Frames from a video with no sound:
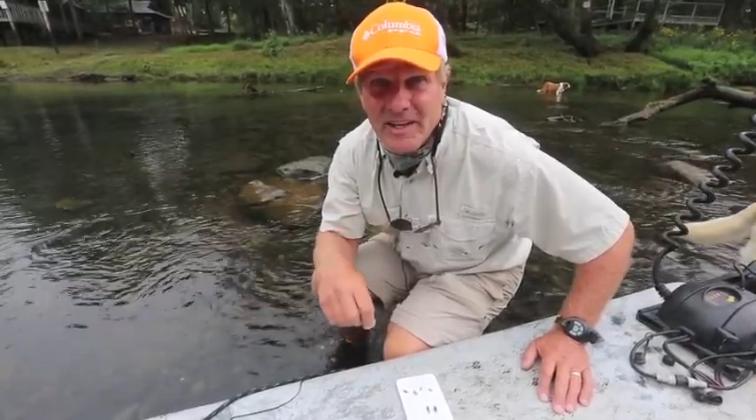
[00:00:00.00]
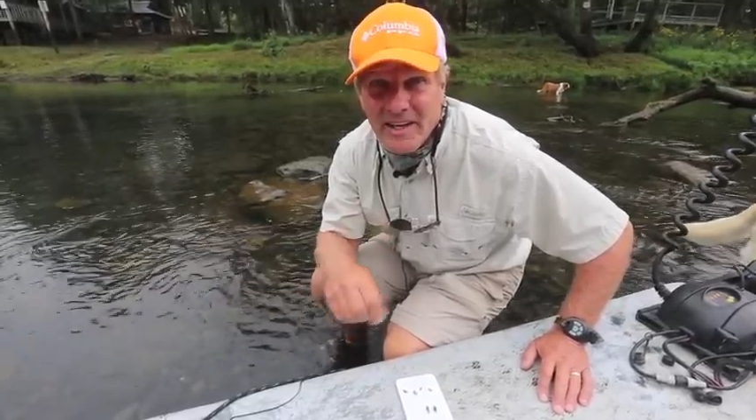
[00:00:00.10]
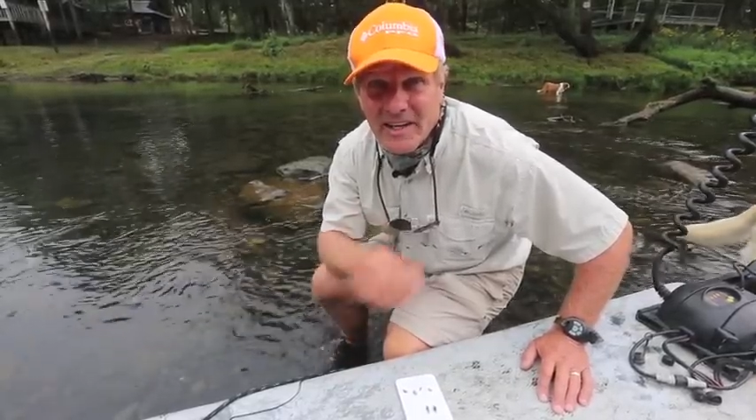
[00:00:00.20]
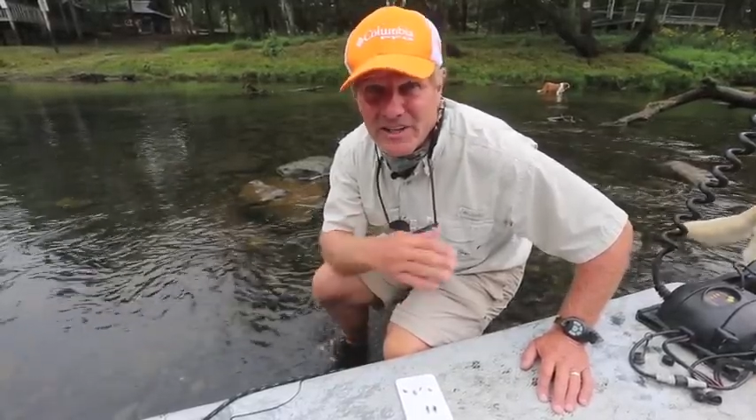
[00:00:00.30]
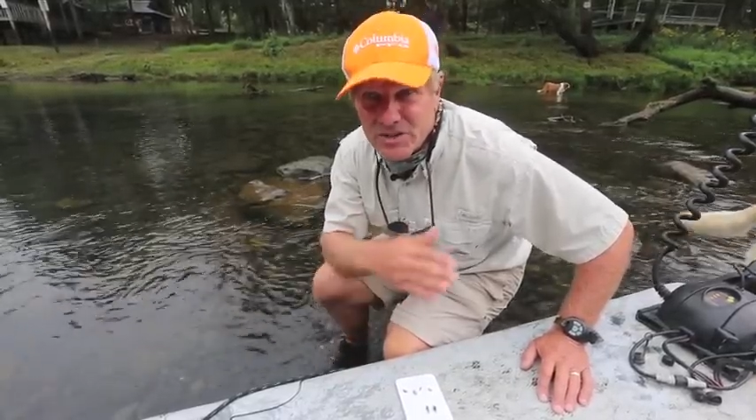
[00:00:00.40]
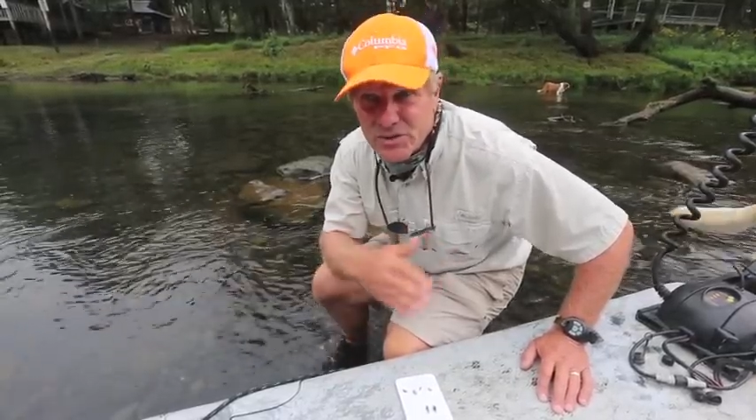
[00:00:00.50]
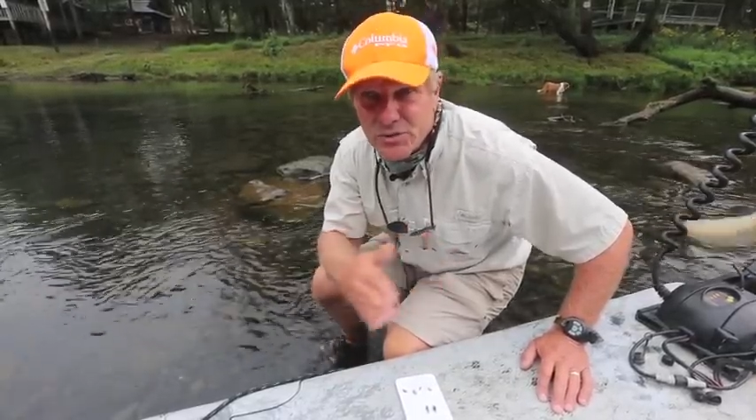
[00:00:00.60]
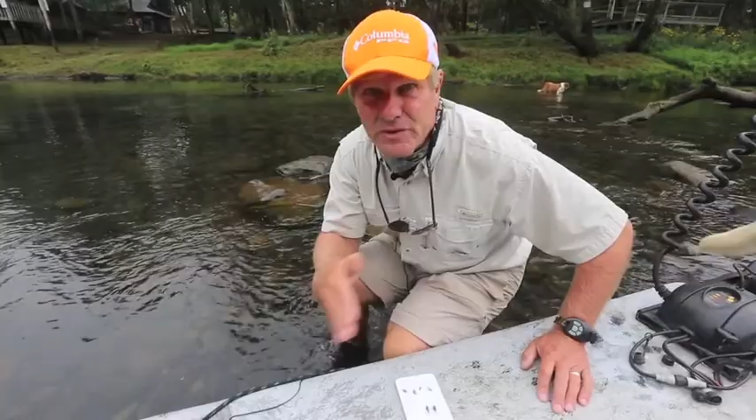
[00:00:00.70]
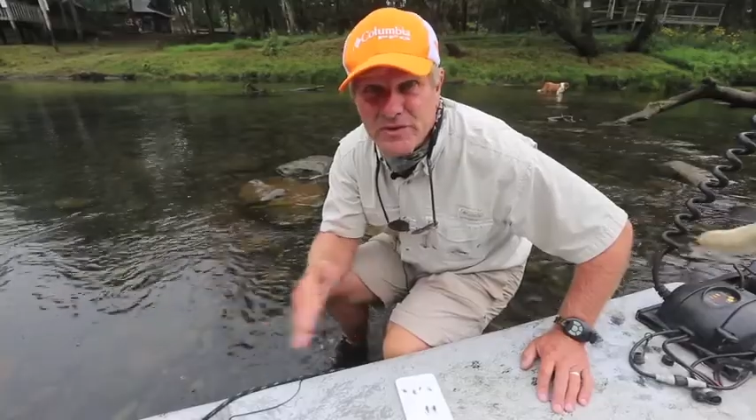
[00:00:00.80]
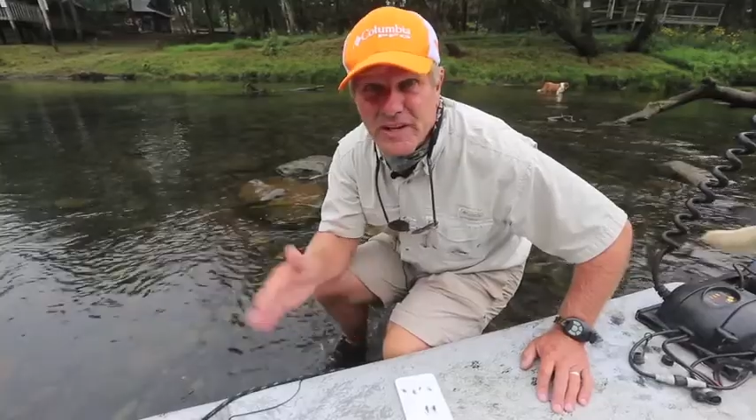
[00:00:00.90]
can as it
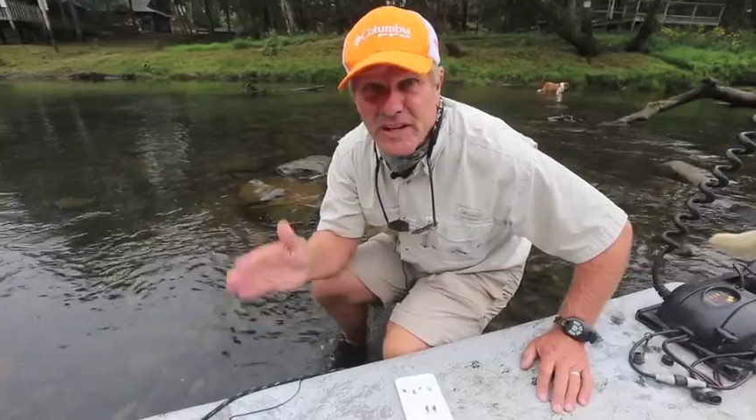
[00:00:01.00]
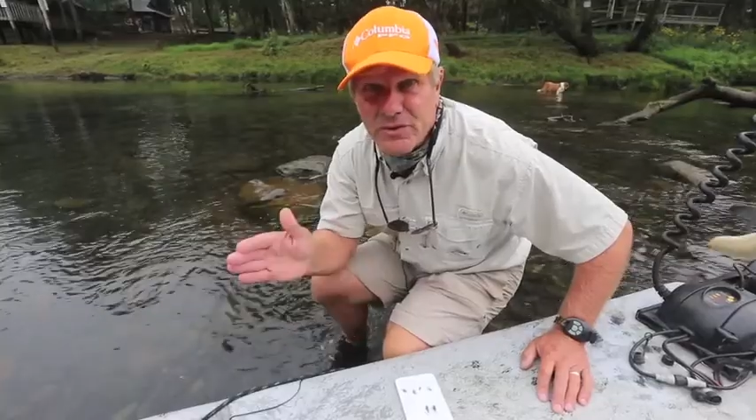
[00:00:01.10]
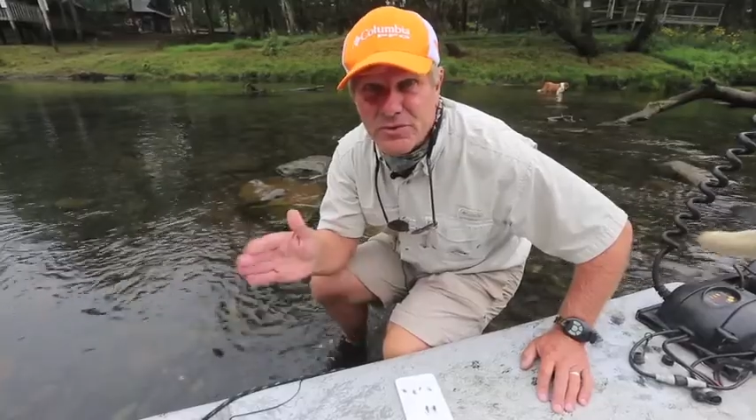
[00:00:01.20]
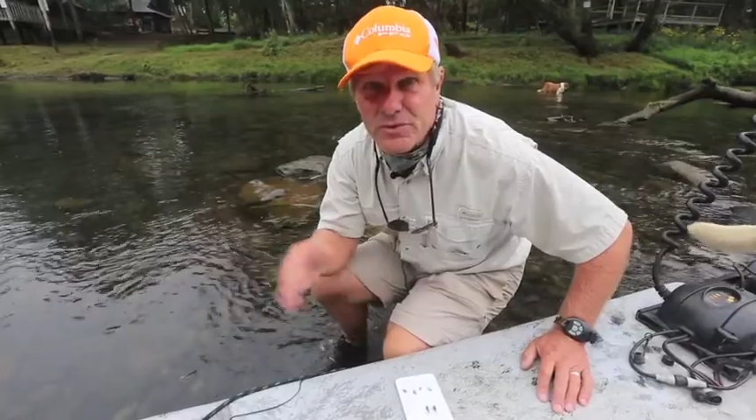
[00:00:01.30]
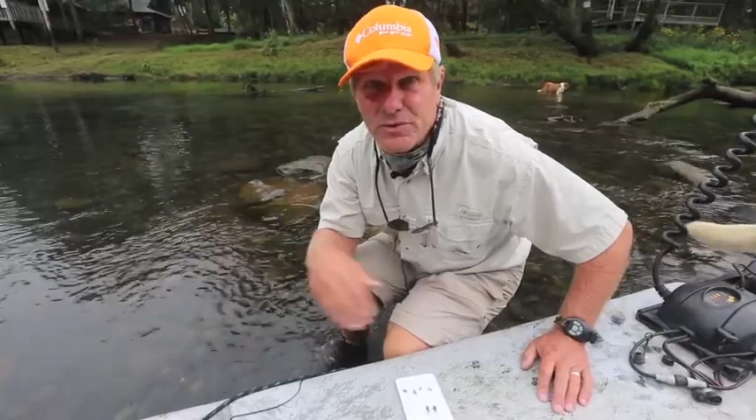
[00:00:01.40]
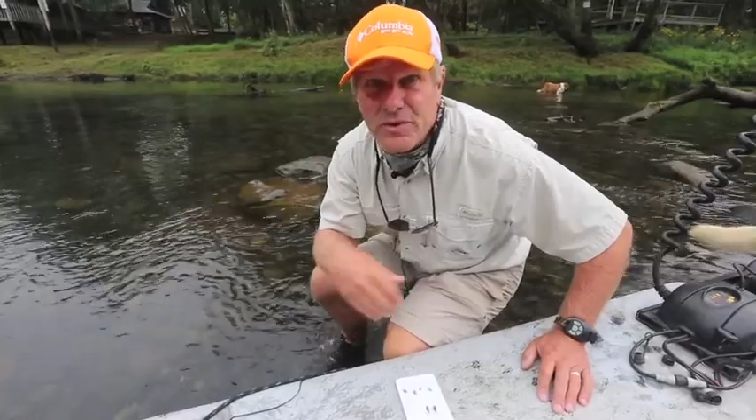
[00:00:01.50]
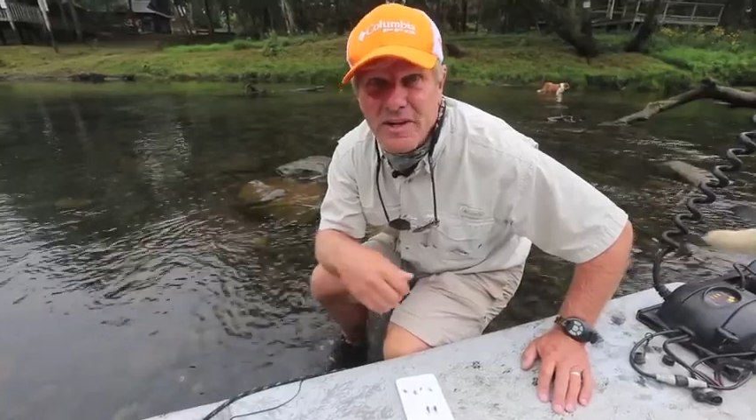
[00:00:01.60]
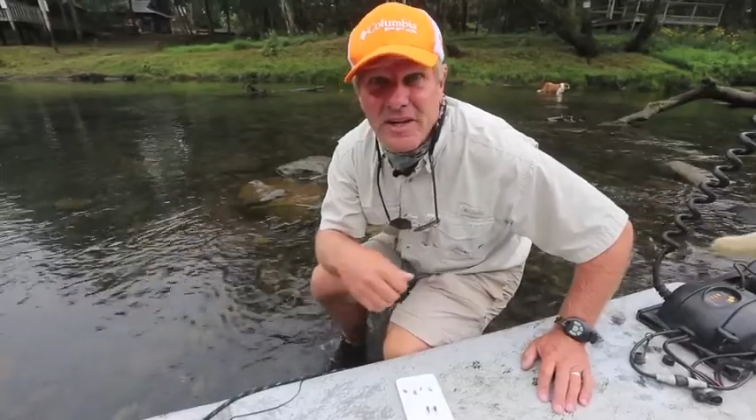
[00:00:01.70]
drifts down through